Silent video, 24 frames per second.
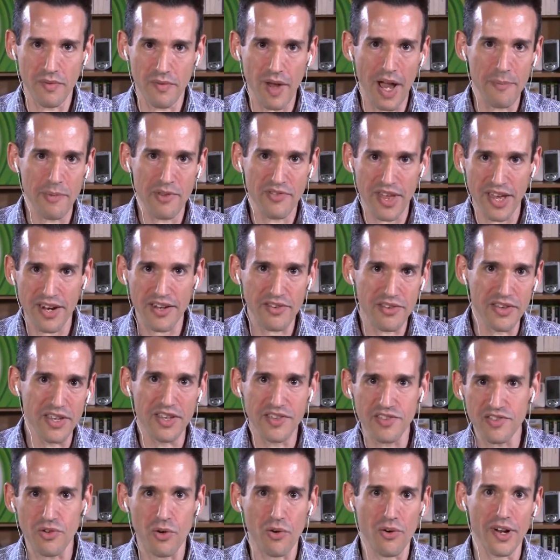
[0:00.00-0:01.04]

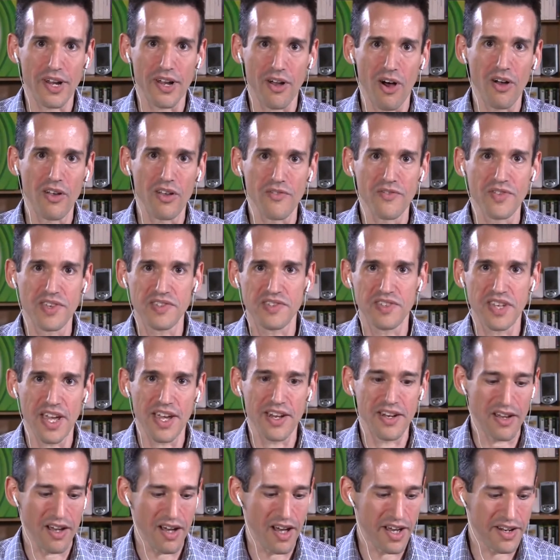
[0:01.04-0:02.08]
hypothetically storing all of this
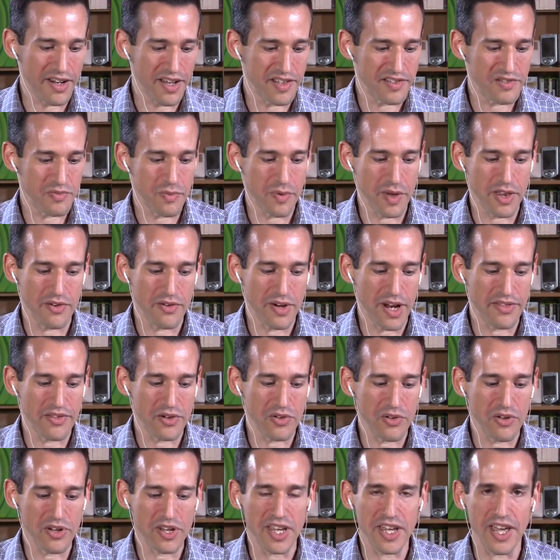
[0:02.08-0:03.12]
data on us, whether or not
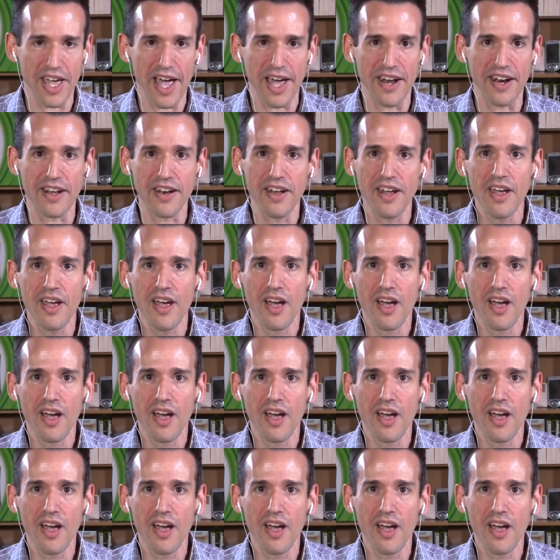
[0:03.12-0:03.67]
they're looking at it.